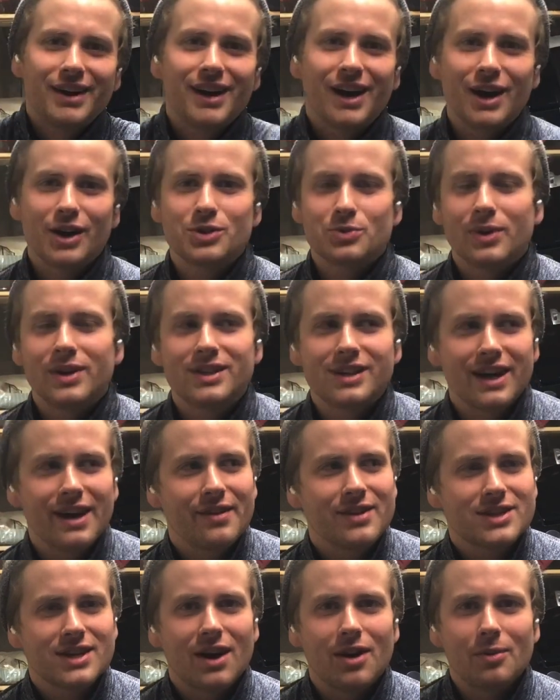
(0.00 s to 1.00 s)
I just wanted to get
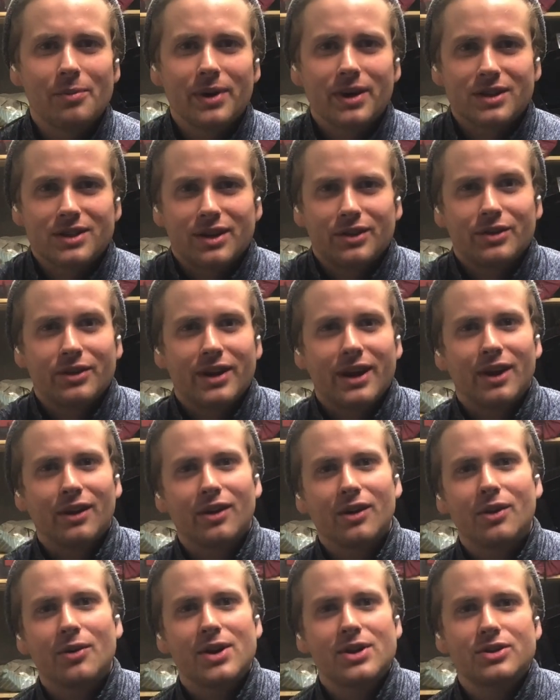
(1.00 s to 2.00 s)
this out because I do get a
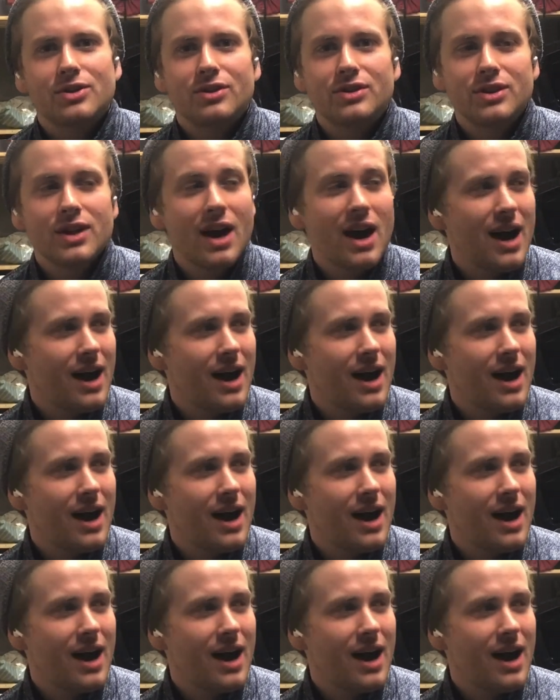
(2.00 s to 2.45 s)
lot of questions.